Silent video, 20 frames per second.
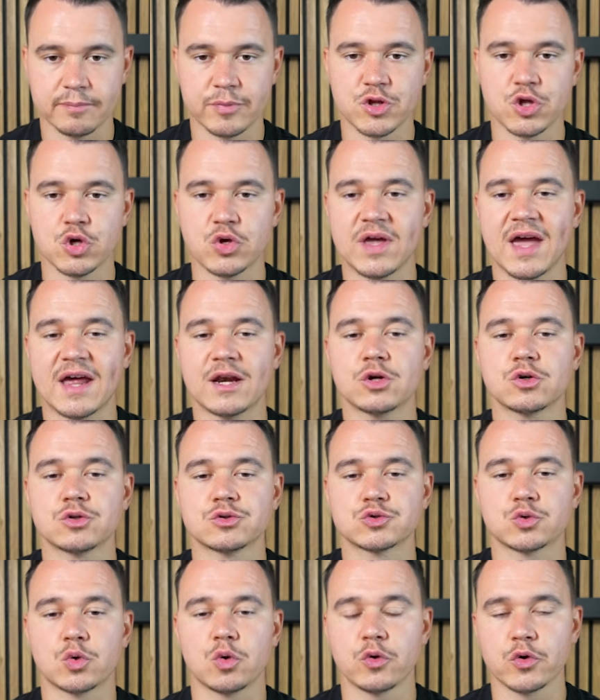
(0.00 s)
but you can
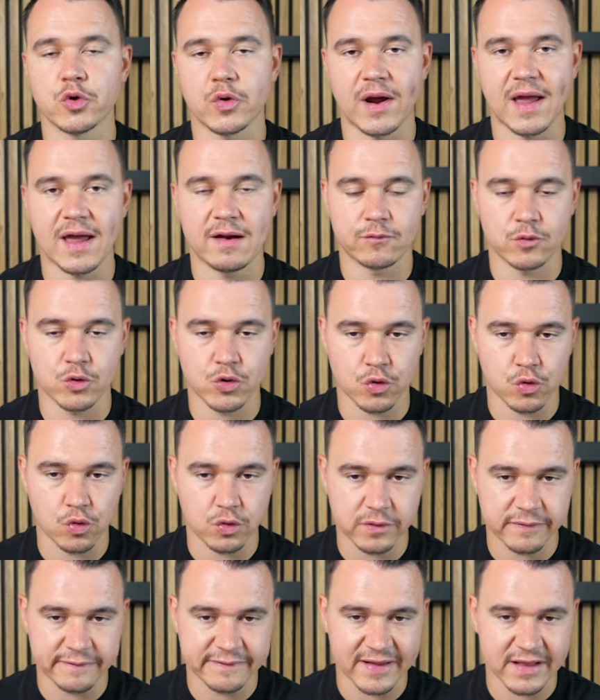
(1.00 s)
control your average
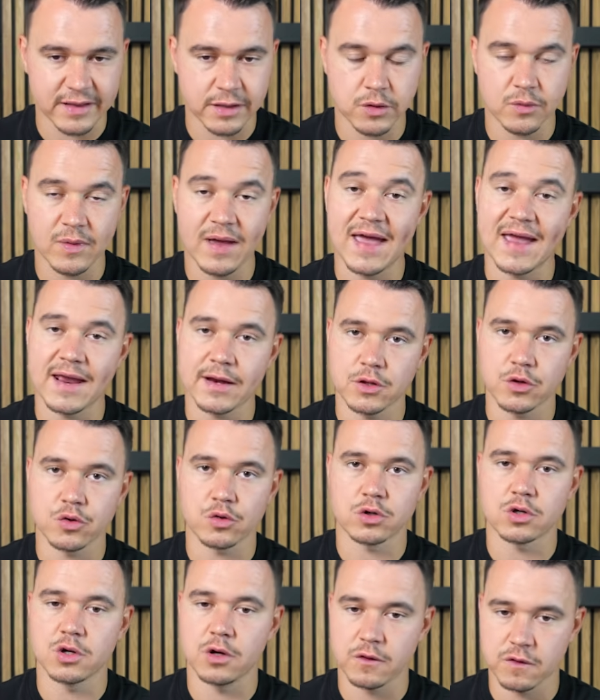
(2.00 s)
order value and your
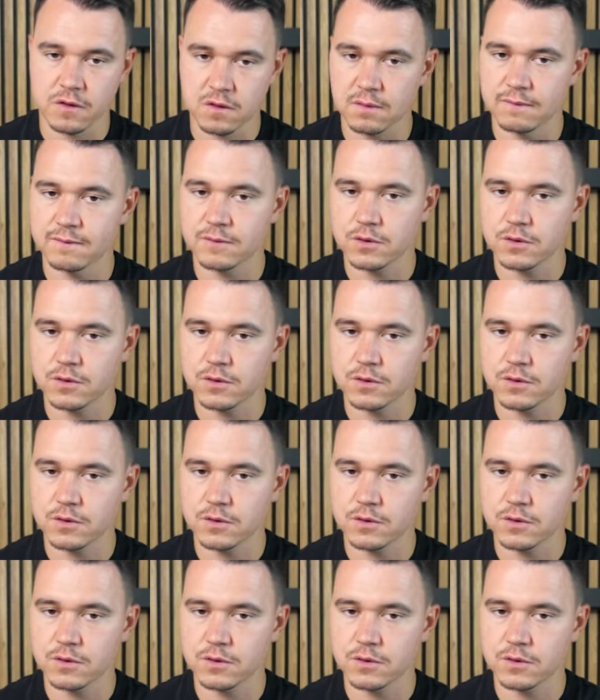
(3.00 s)
cost of